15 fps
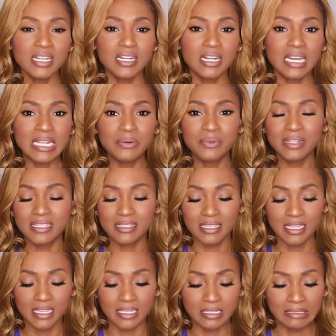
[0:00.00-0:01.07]
I don't want to
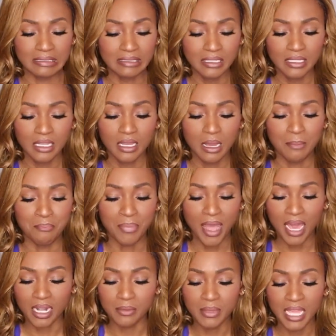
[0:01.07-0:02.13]
say
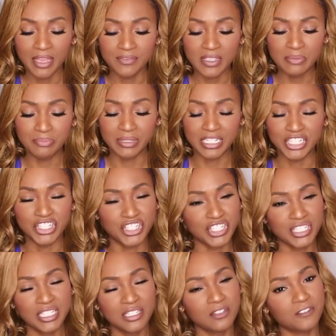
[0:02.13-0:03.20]
bottom heavy, but it
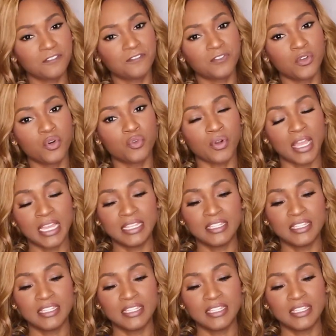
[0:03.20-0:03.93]
just didn't flow right.